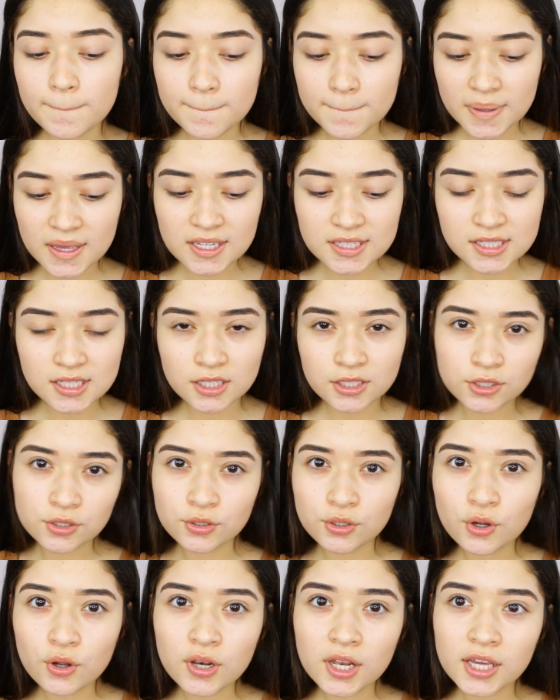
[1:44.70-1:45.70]
Basic, you
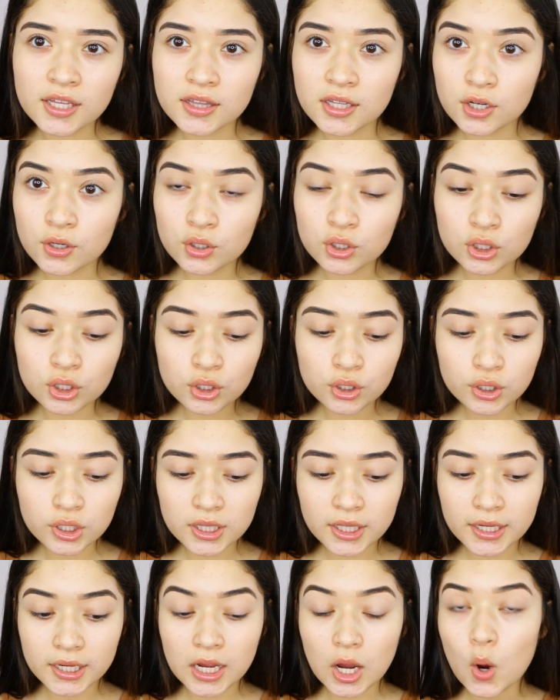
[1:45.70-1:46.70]
know, like they don't look
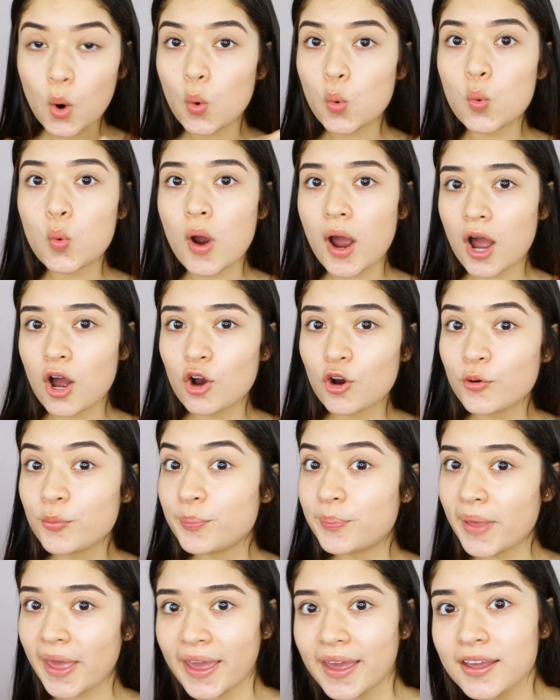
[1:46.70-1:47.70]
like wow
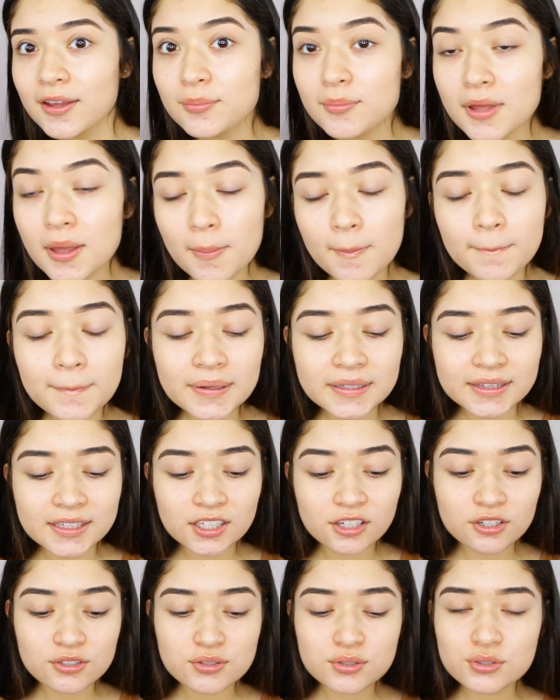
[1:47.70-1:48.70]
bam, but they
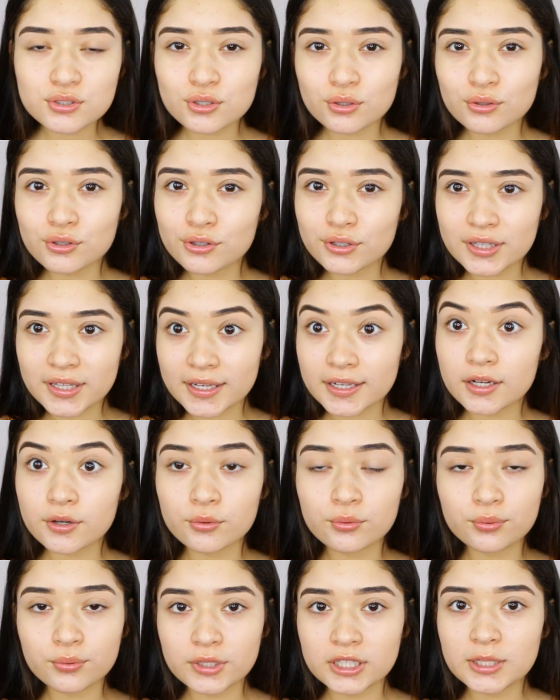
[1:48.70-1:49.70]
also don't look like
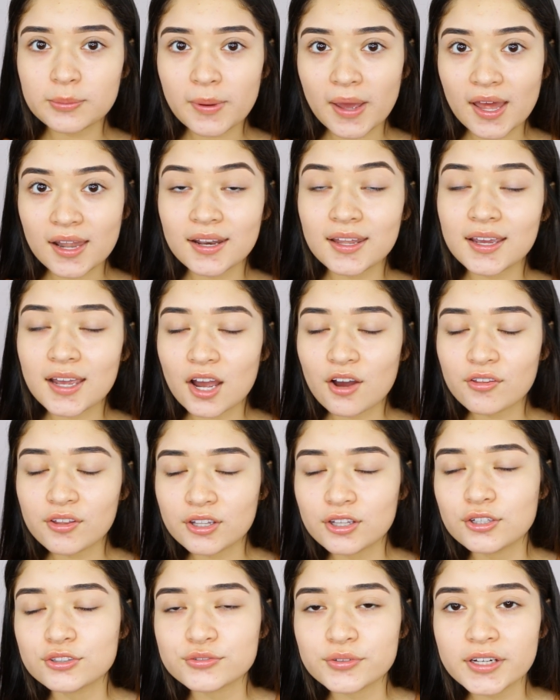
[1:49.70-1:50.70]
really bad like how they
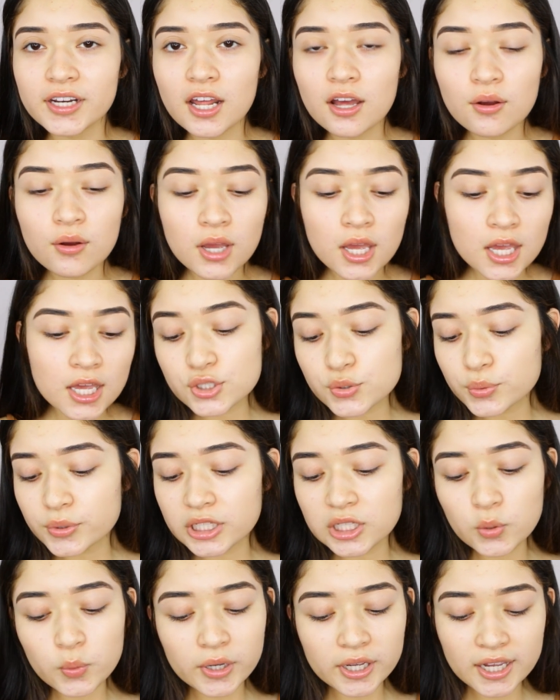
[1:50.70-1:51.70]
look right now. Just
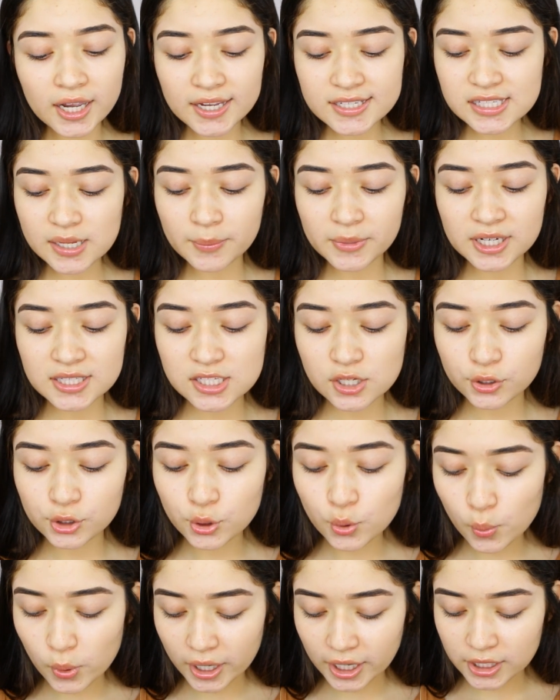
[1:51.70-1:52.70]
really quick guys, I'm gonna tell
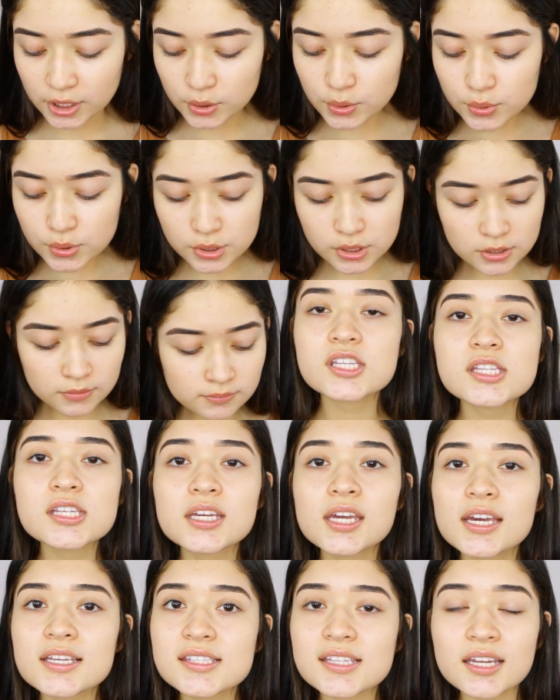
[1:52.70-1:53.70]
you what I used just
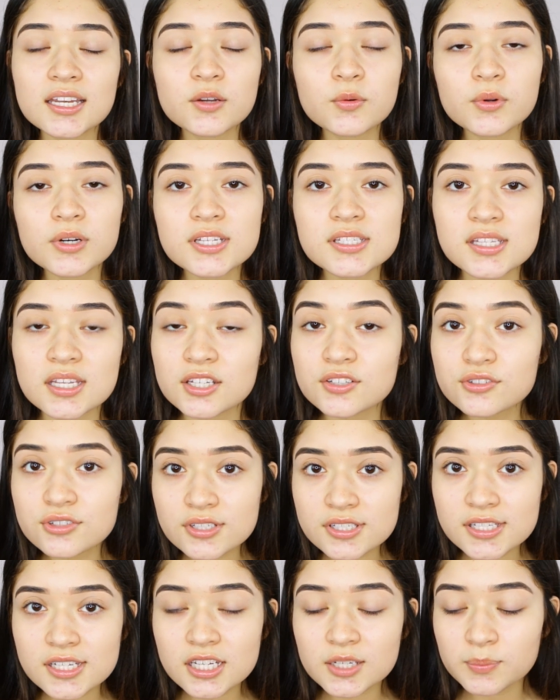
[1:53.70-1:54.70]
in case anyone is
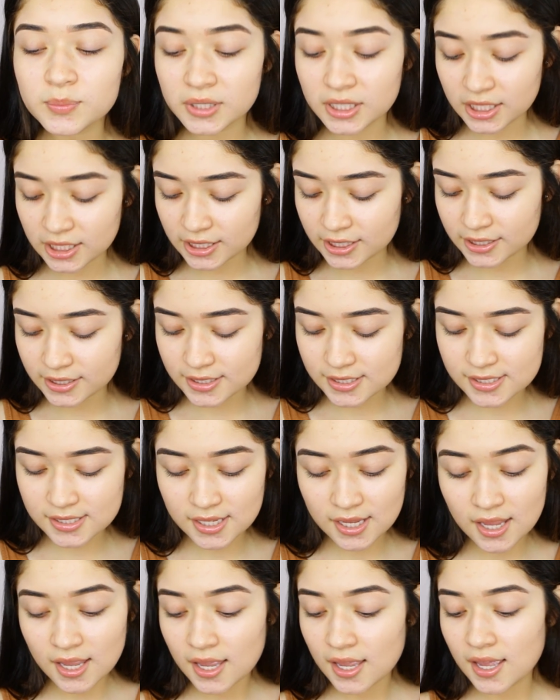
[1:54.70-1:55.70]
interested, because
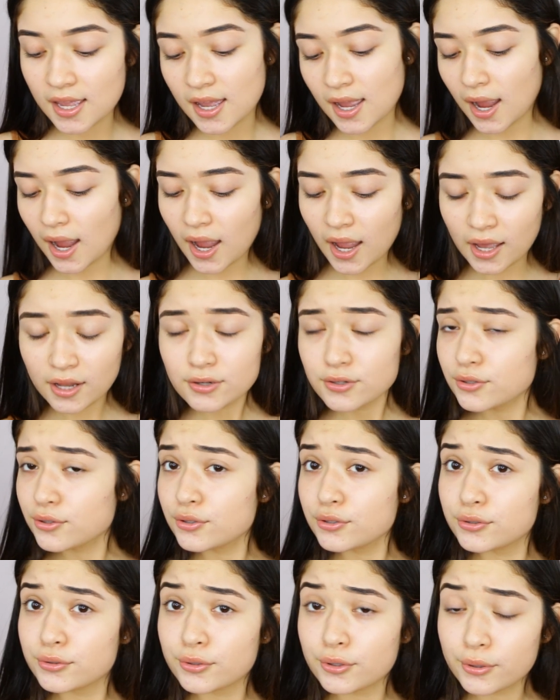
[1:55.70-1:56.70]
I don't
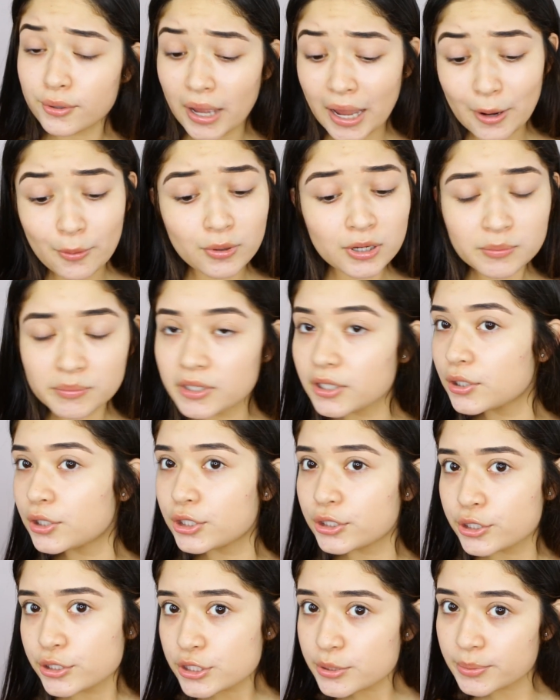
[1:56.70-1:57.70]
know, you know, I want to be a
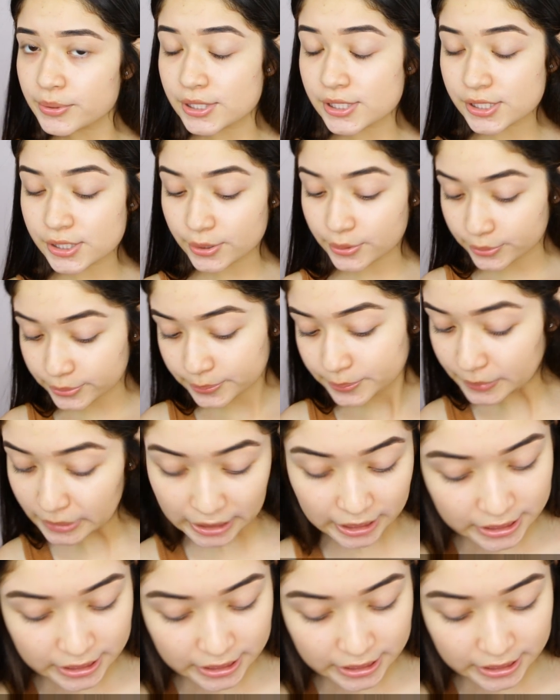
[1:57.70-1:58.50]
good YouTuber, so I'm